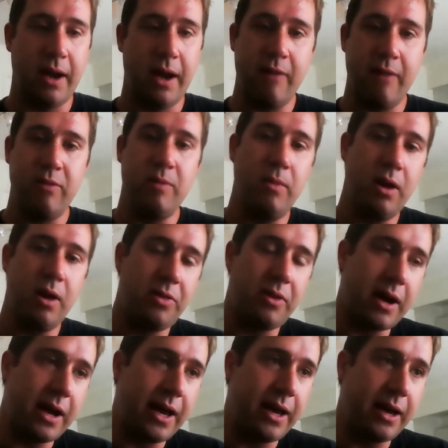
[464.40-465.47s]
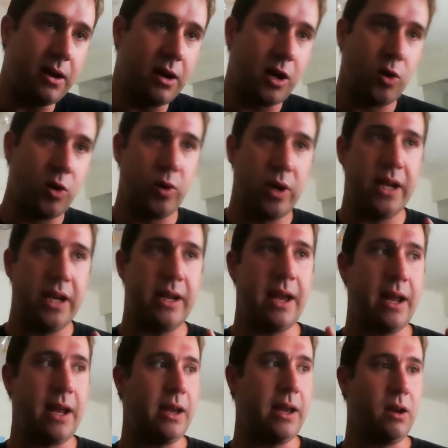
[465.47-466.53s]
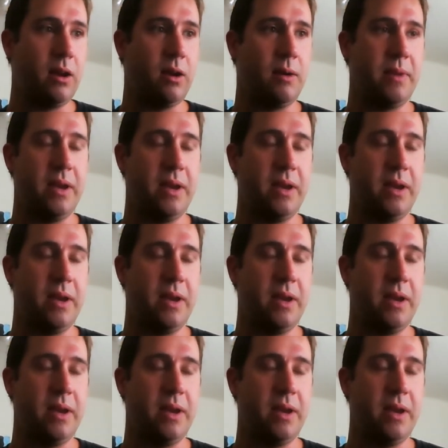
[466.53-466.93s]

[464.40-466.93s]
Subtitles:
every month I create a